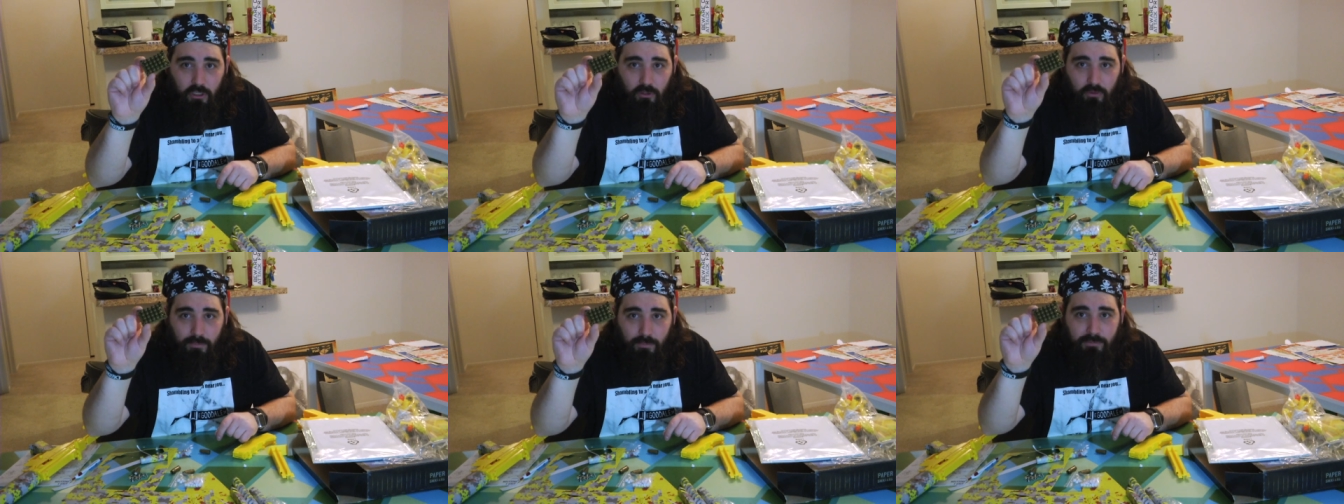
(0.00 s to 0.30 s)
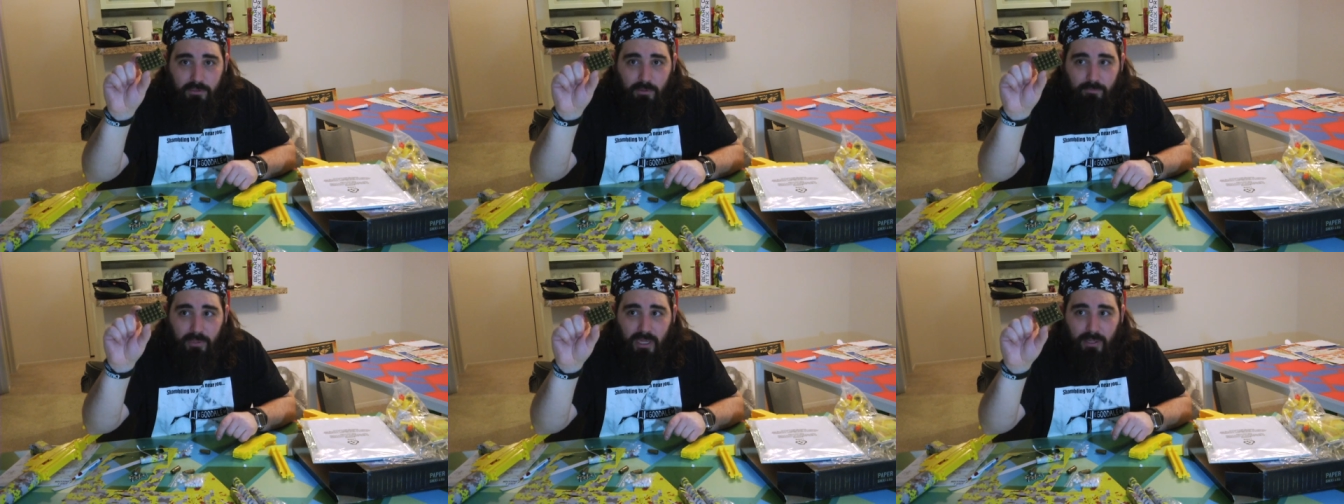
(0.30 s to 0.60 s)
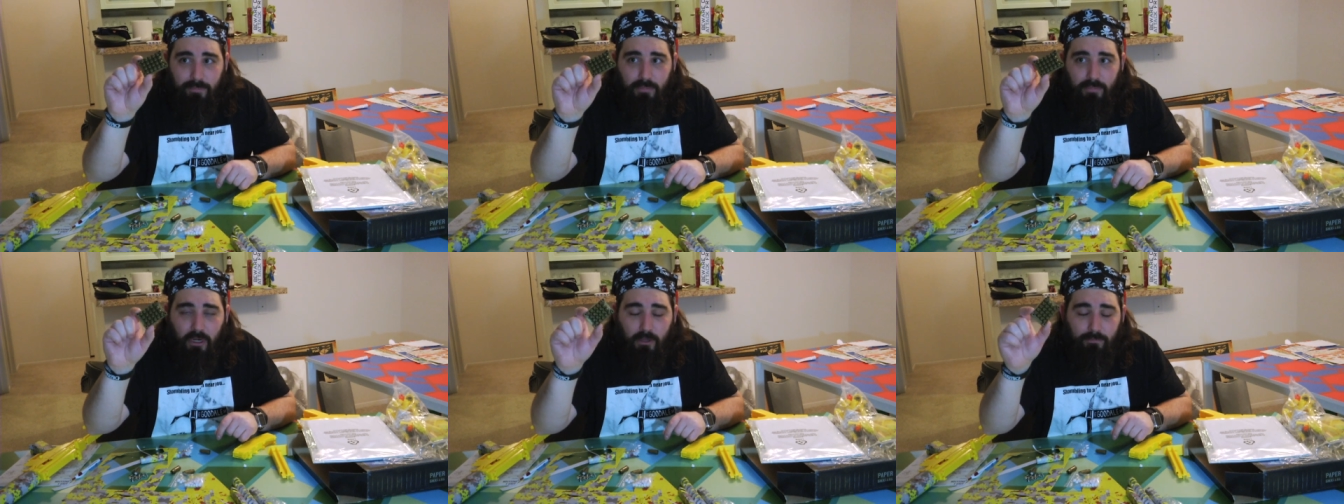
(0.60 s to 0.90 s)
you rip some
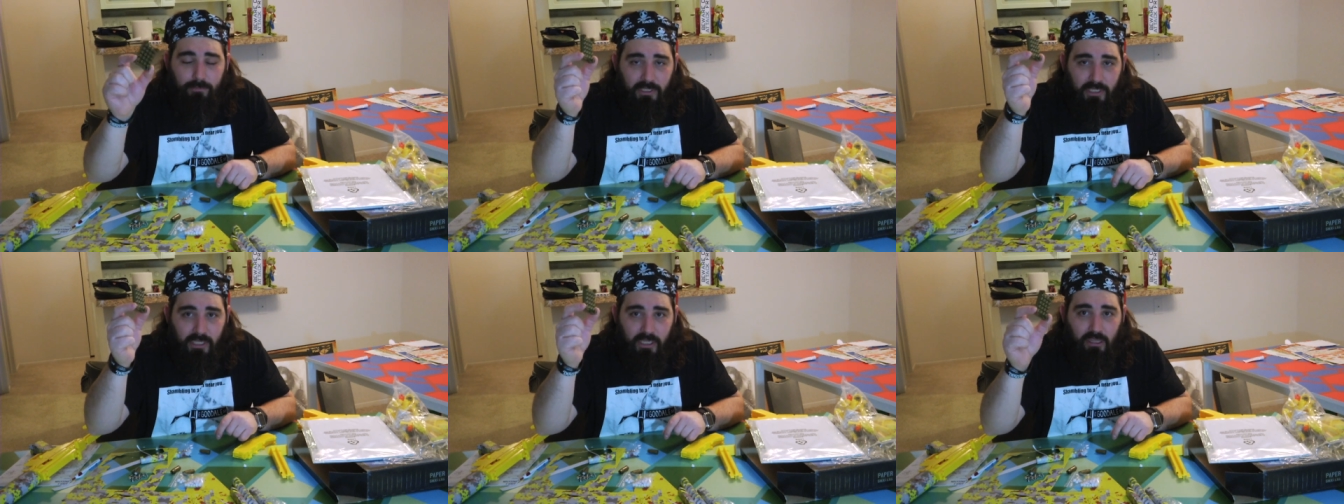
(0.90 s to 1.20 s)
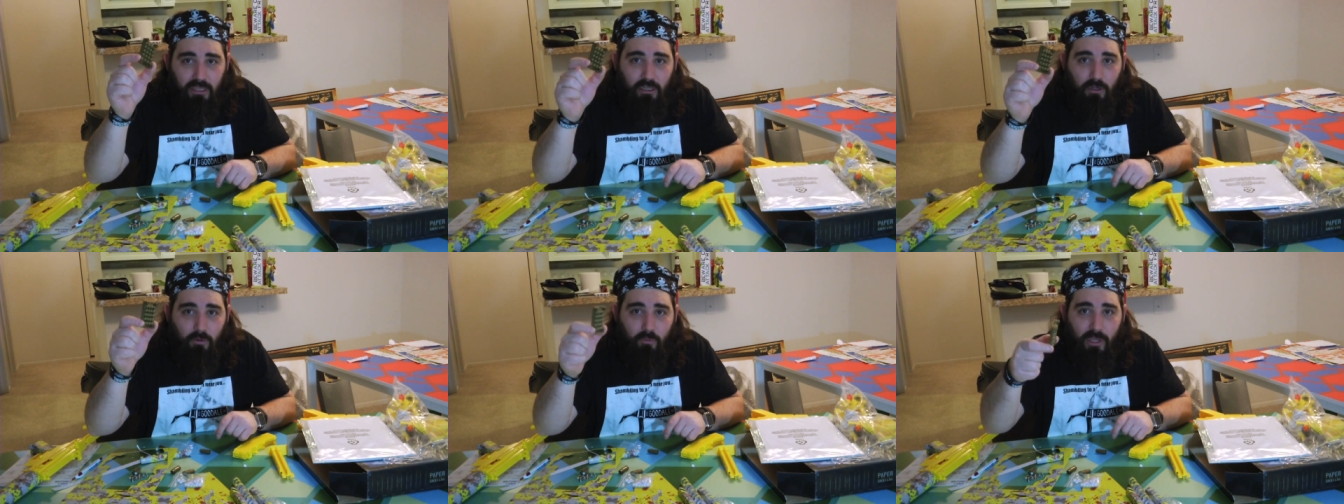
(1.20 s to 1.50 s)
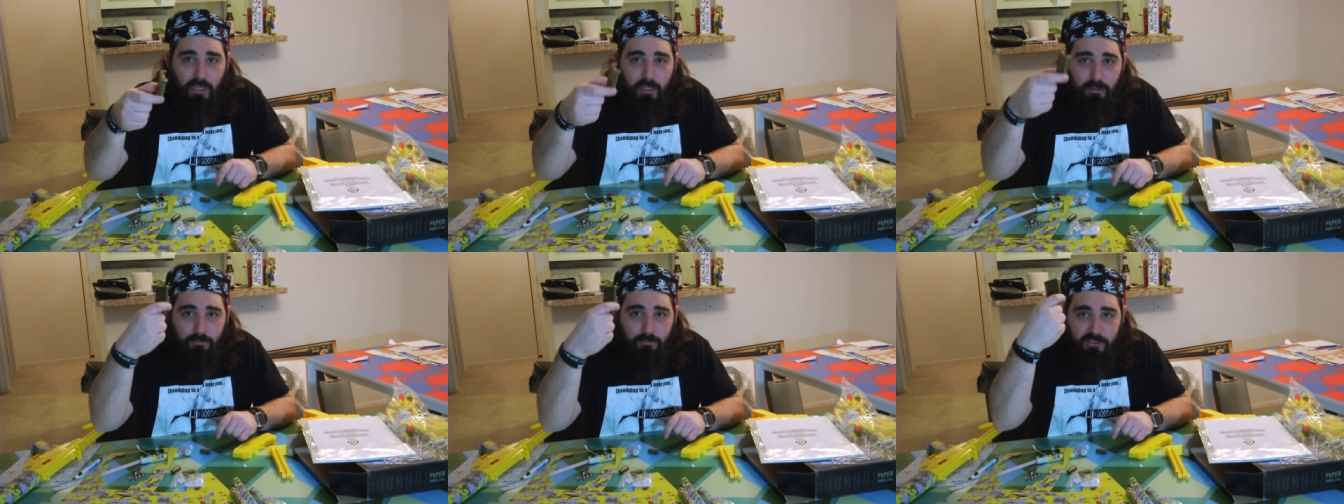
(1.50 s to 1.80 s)
paper up, you get a little
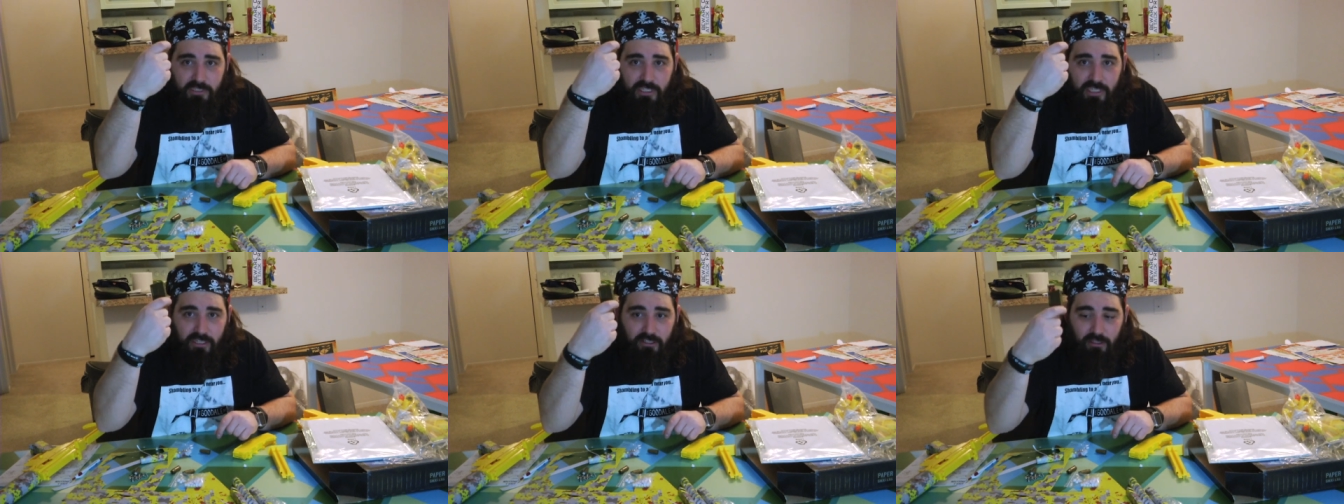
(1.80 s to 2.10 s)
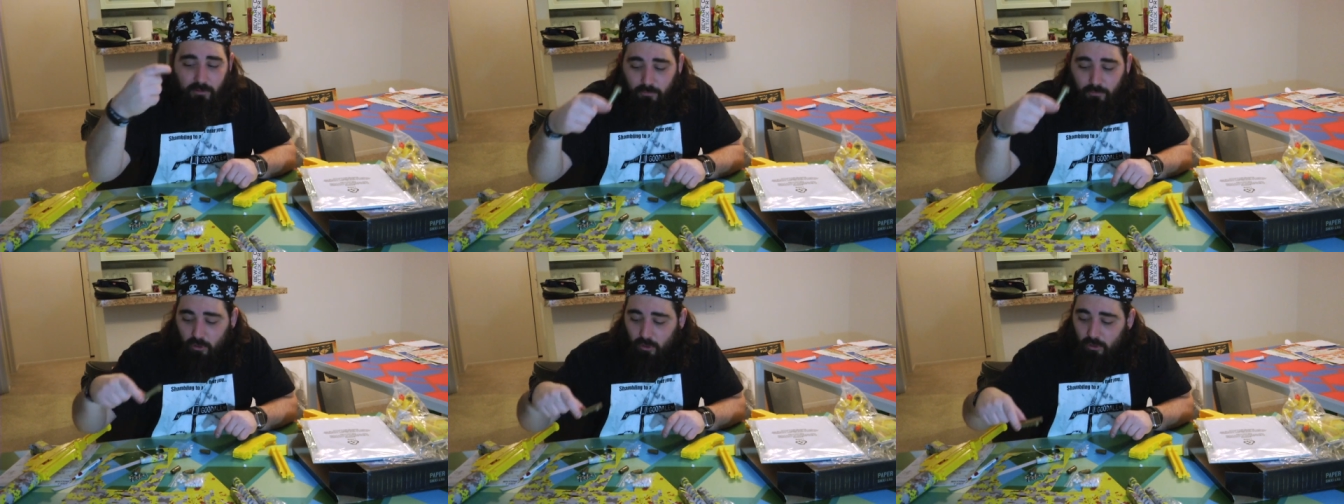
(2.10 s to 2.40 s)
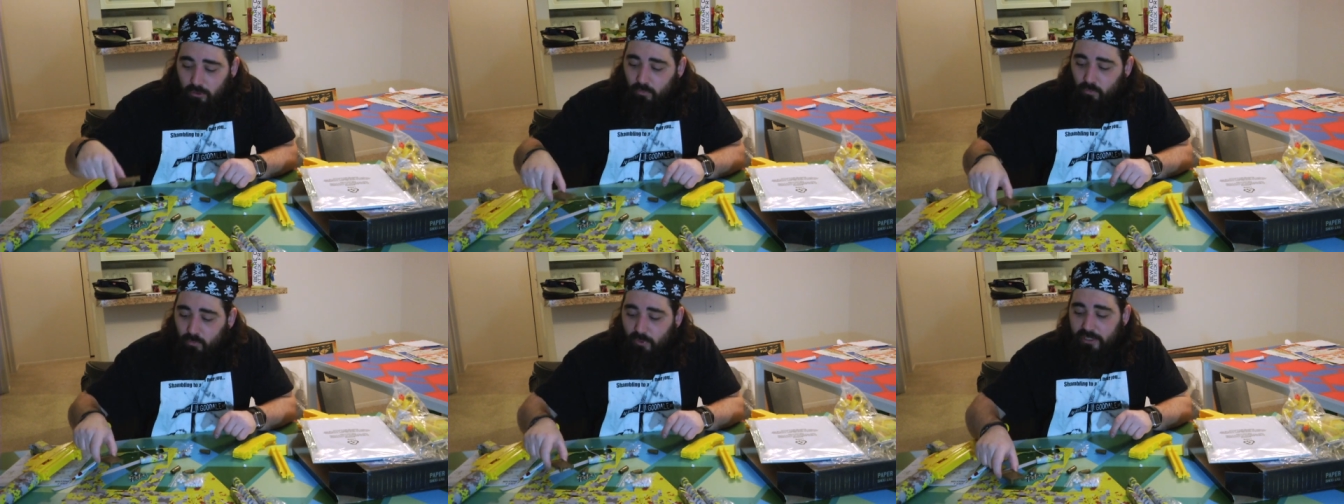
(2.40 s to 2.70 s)
wet, stick in the
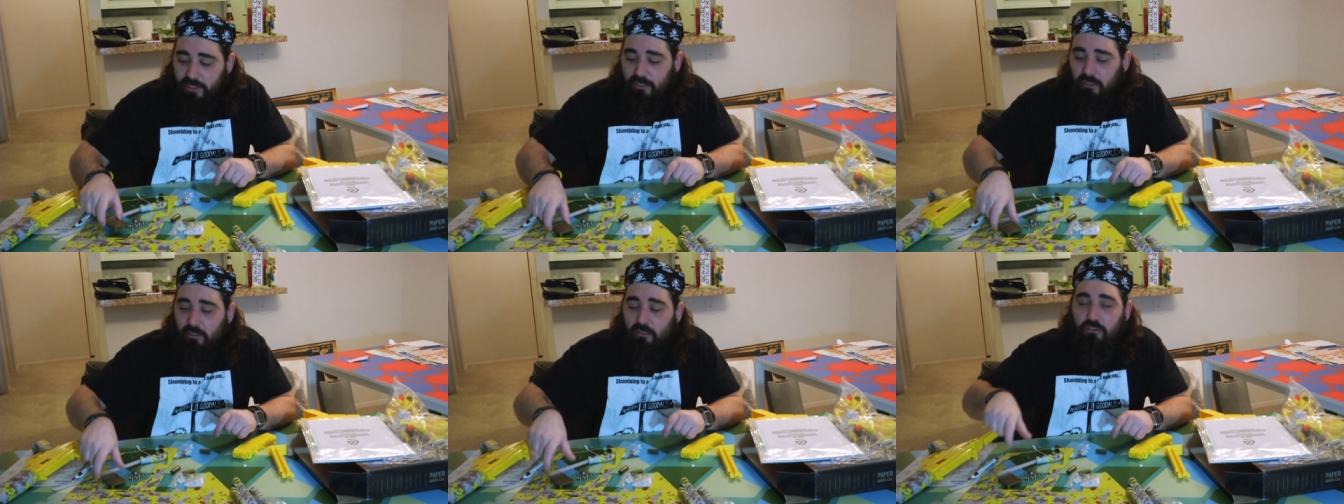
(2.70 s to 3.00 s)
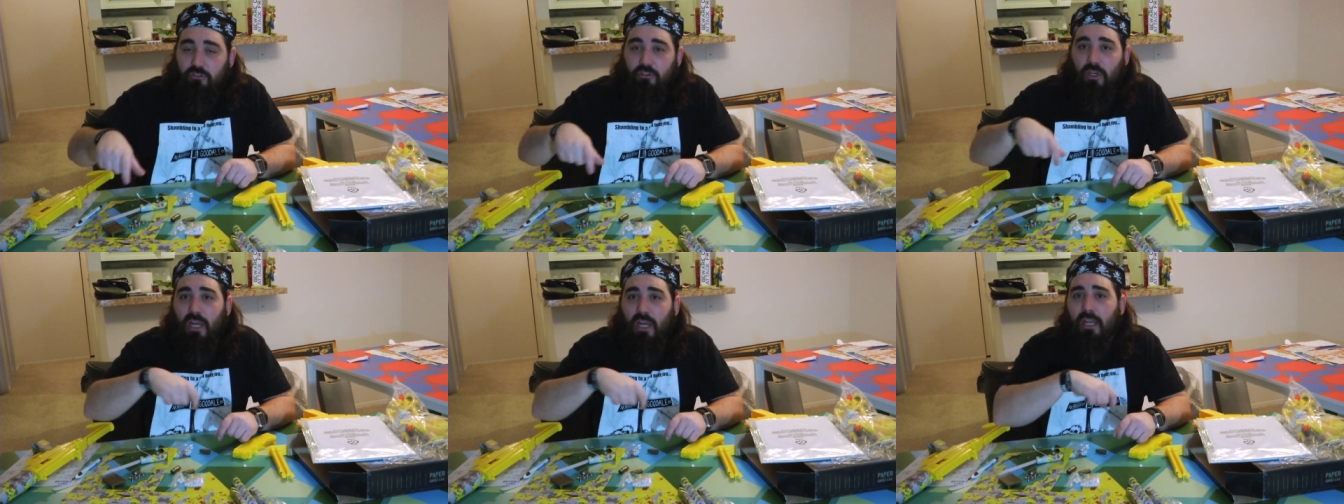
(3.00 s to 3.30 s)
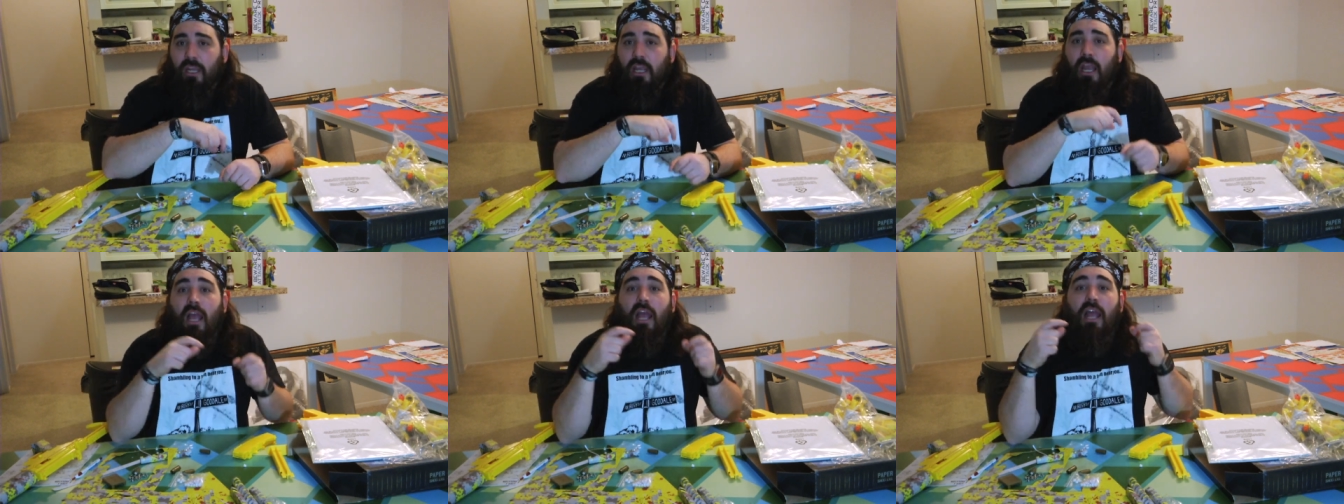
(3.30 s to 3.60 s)
mold, wait till it dry,